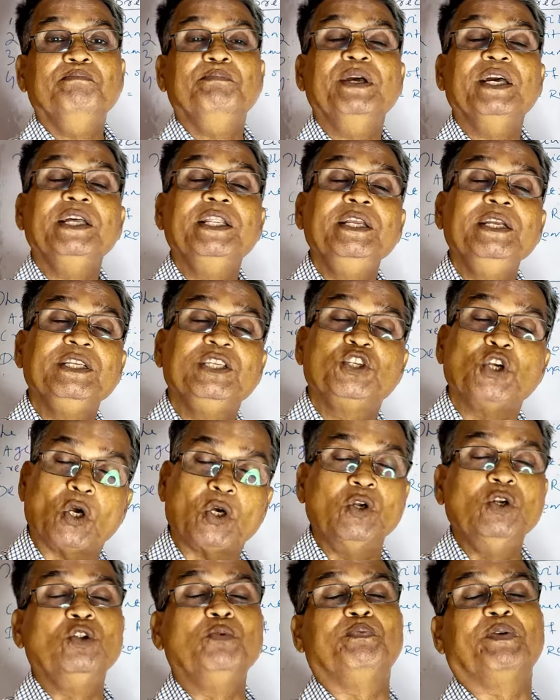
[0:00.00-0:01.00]
very
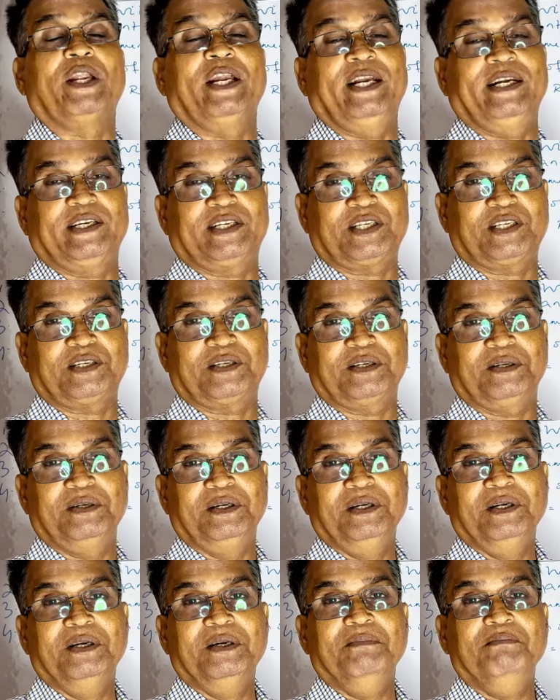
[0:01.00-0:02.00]
jocund friends
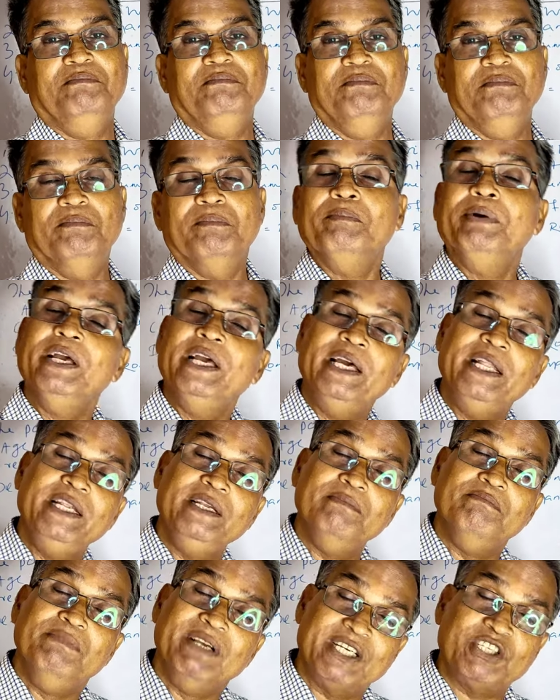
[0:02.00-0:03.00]

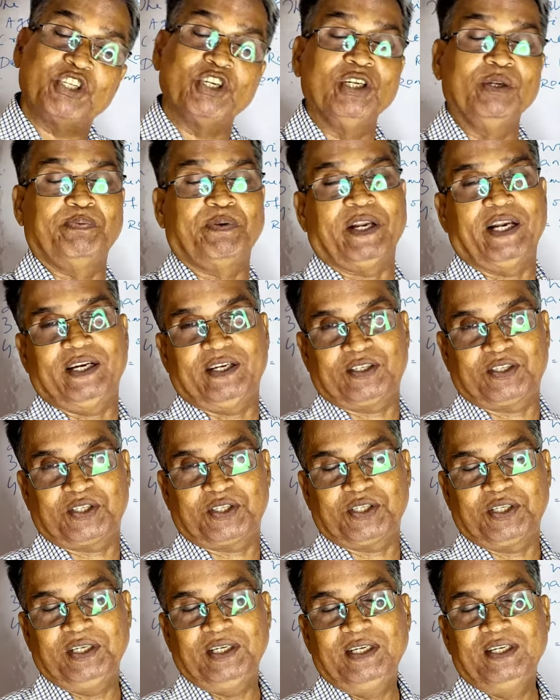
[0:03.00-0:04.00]
very mixing
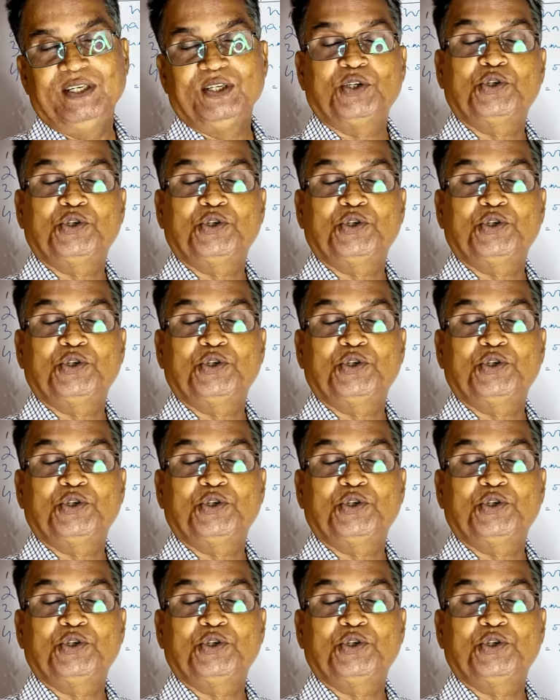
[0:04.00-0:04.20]
friends